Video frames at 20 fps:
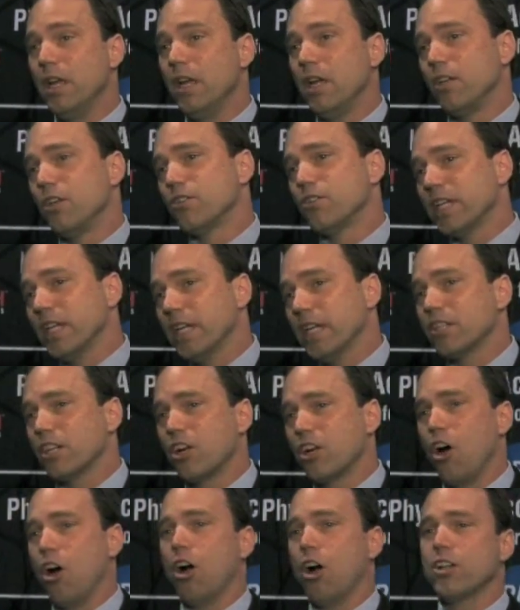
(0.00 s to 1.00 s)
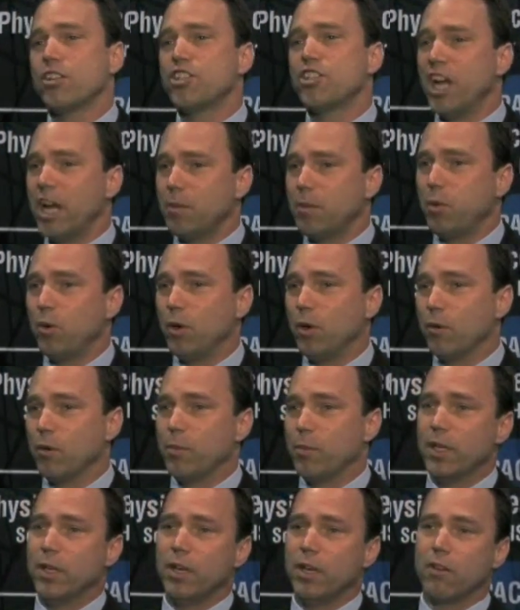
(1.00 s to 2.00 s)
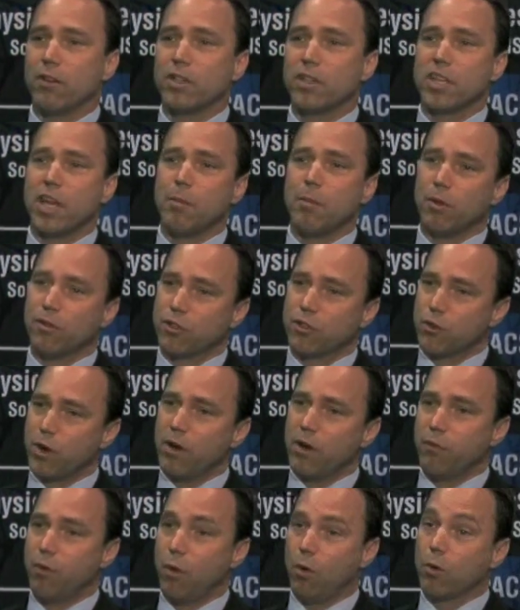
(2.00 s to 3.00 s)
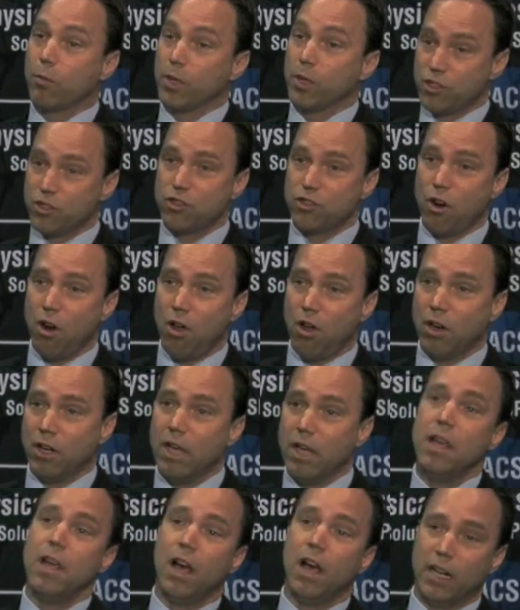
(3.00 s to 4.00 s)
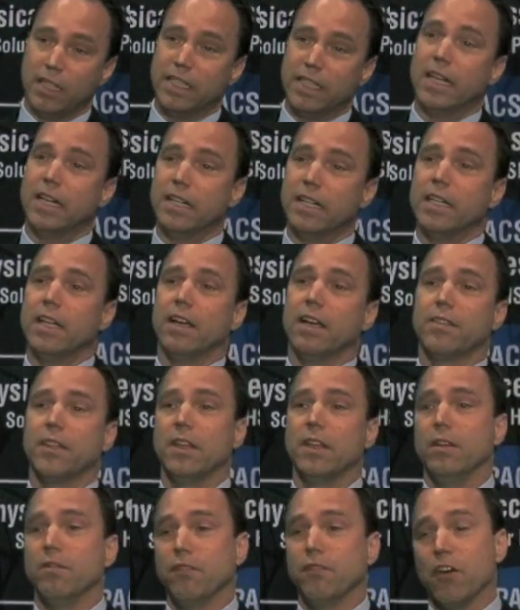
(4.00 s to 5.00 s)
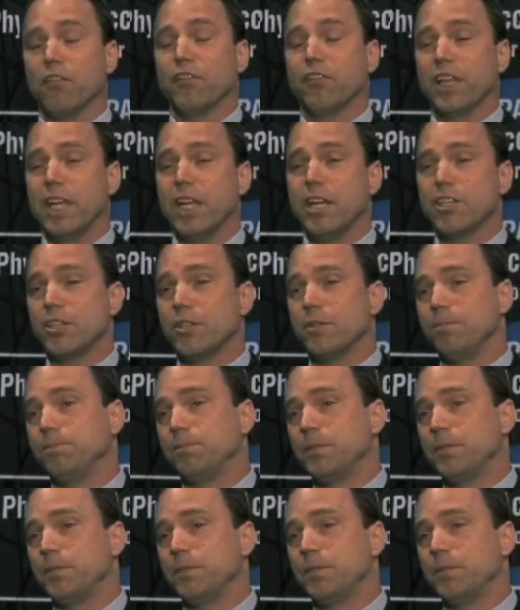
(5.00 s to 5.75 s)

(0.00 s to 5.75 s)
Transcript: Using it as a guard checkpoint would be another example of straightforward but strong identity verification.